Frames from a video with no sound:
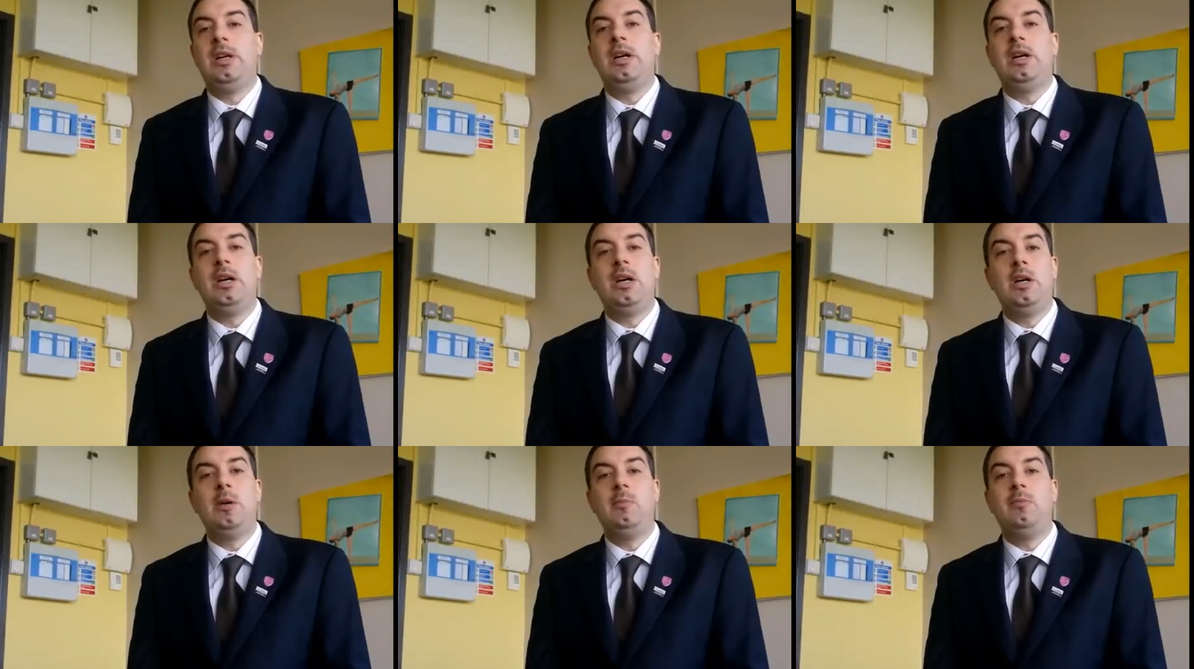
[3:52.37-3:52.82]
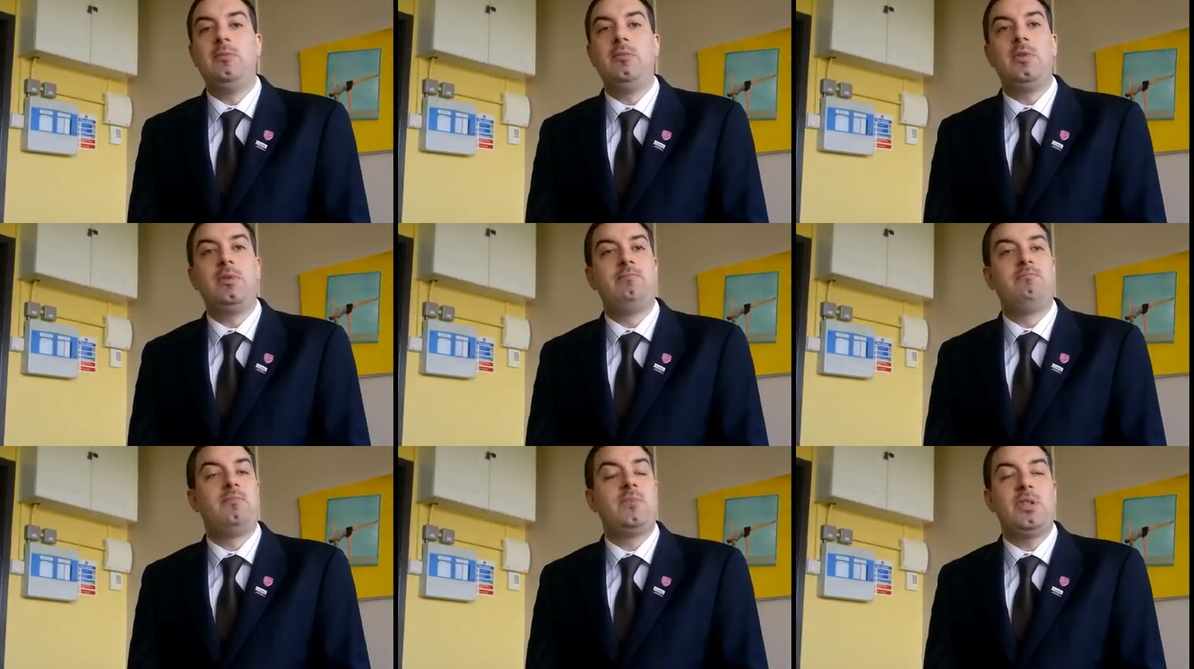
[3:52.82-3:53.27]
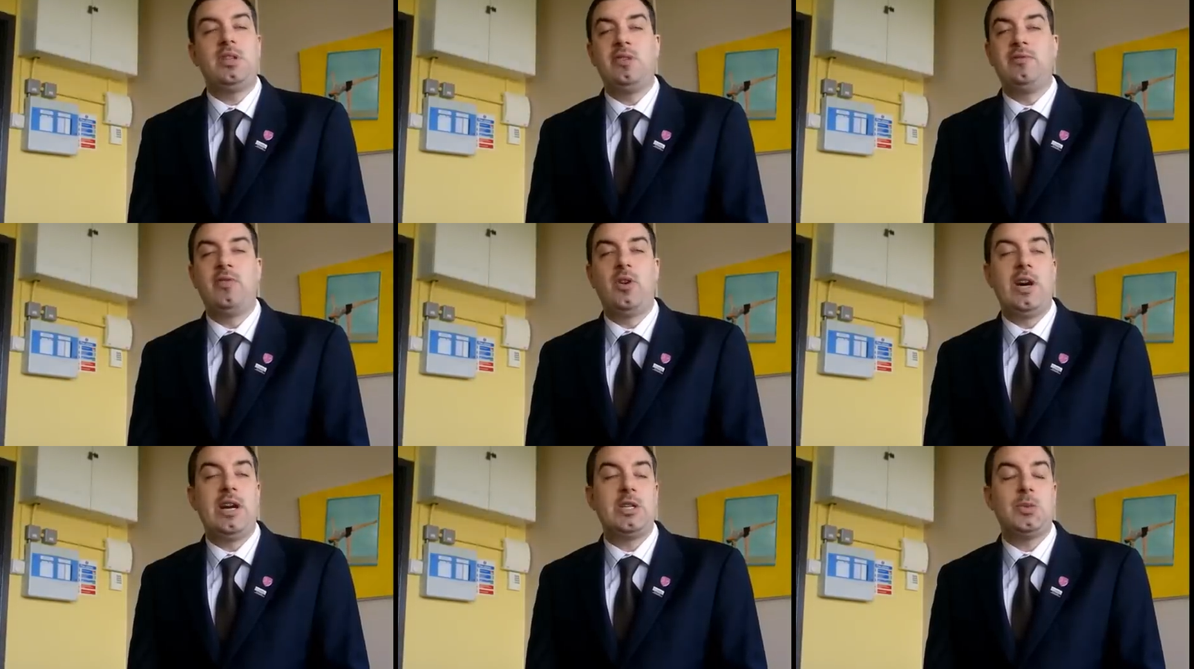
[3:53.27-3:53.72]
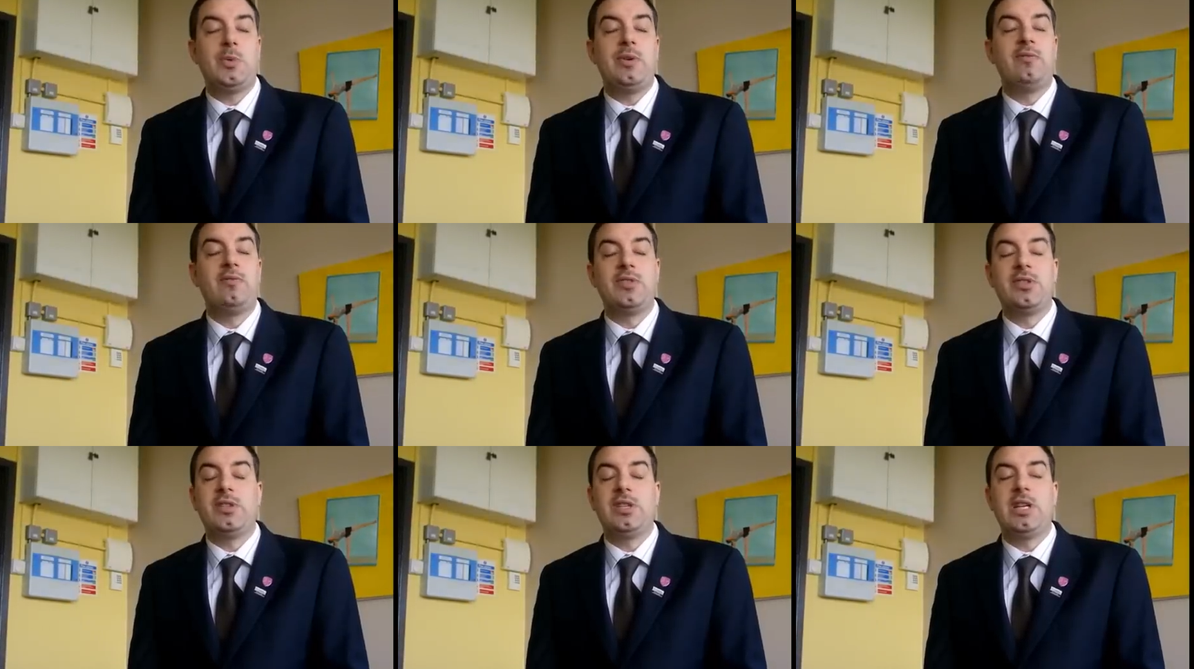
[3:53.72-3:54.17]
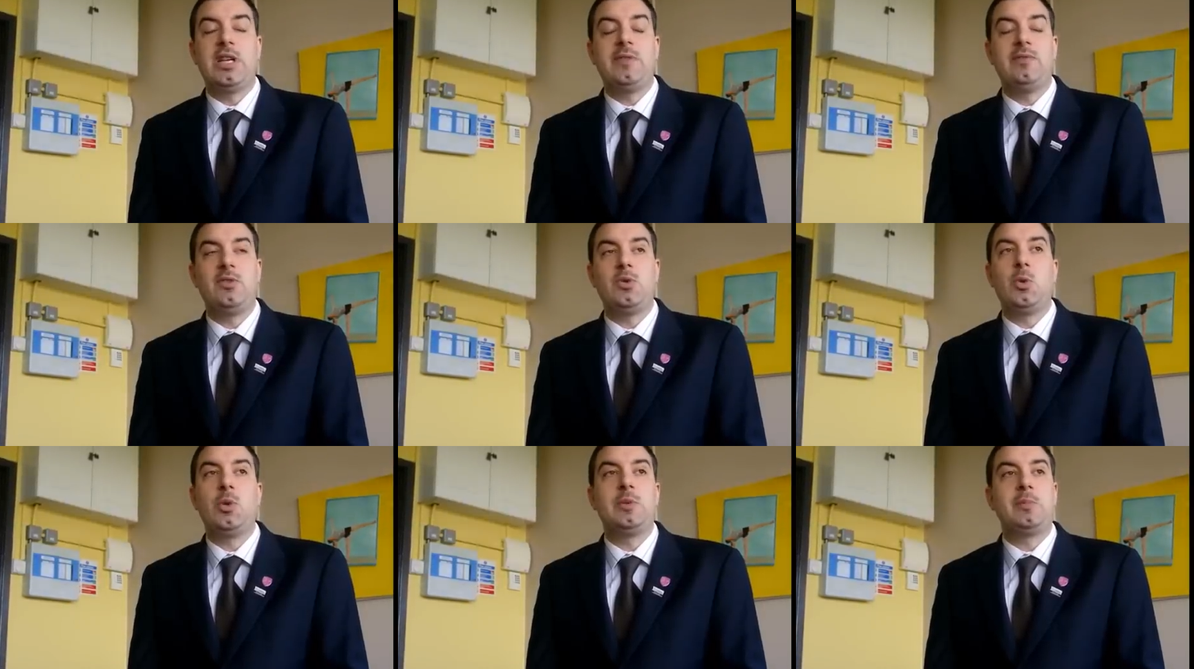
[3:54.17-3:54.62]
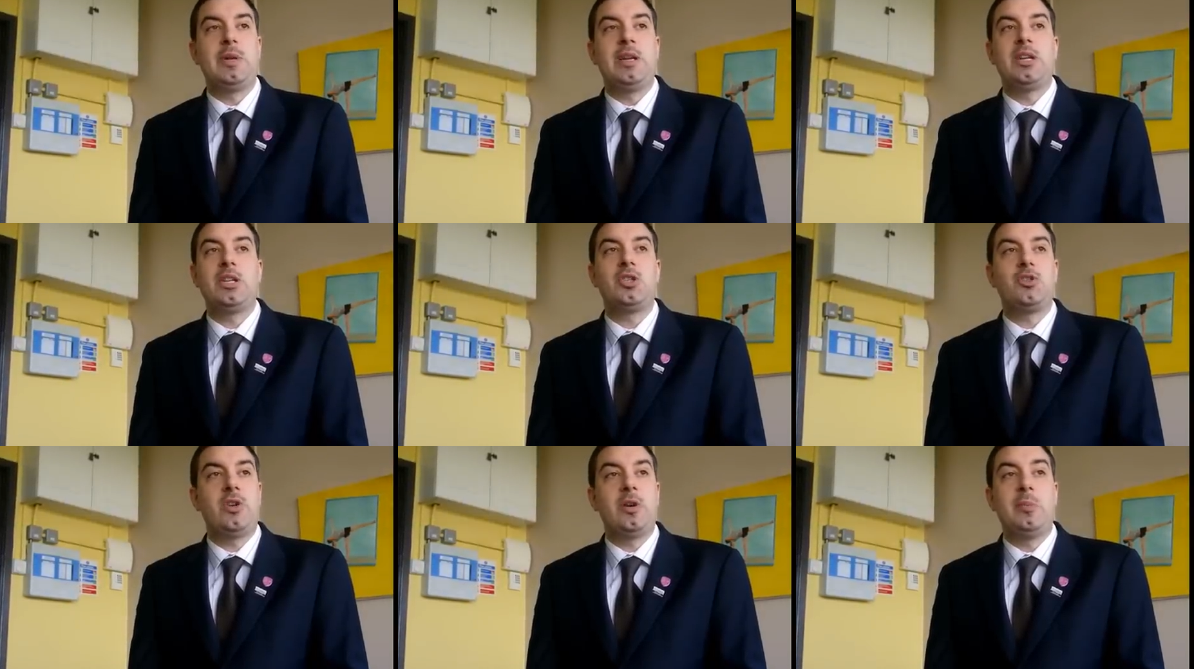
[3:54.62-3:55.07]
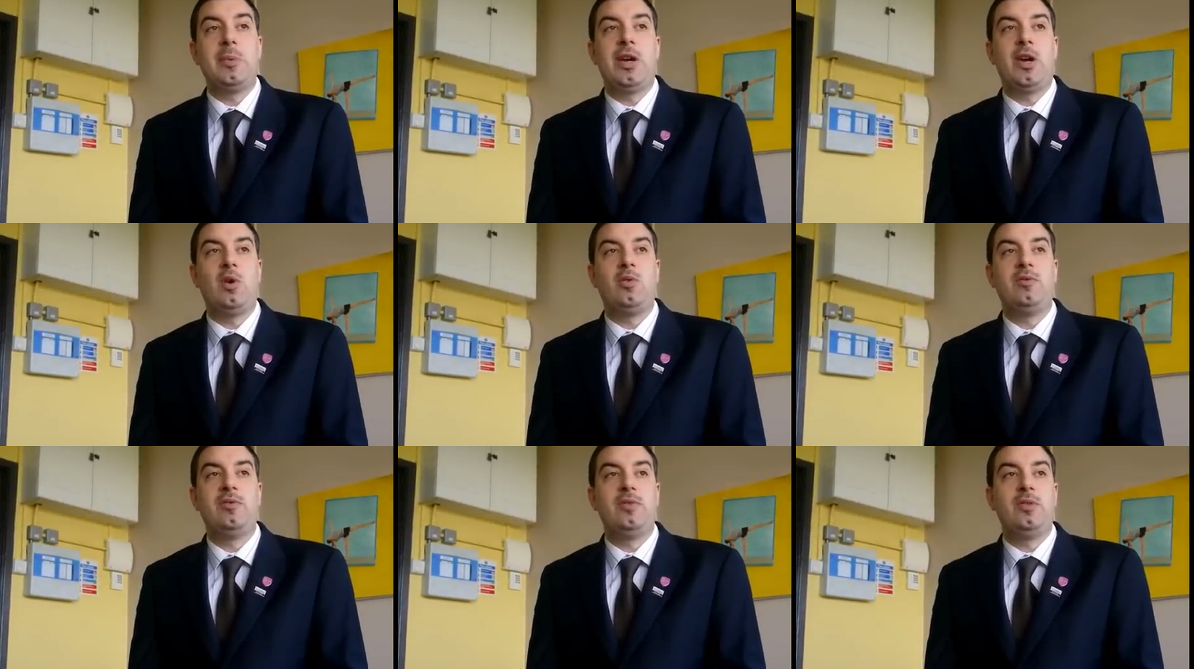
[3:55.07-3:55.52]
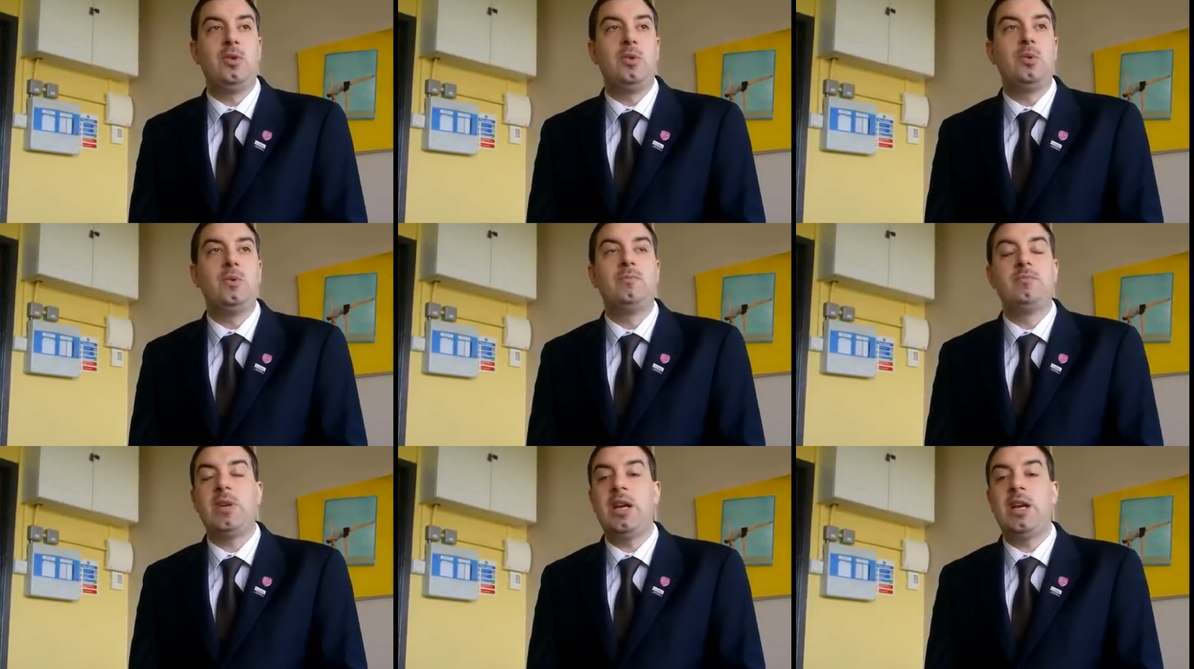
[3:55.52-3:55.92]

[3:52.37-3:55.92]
Um, the advice we've received has always been extremely helpful.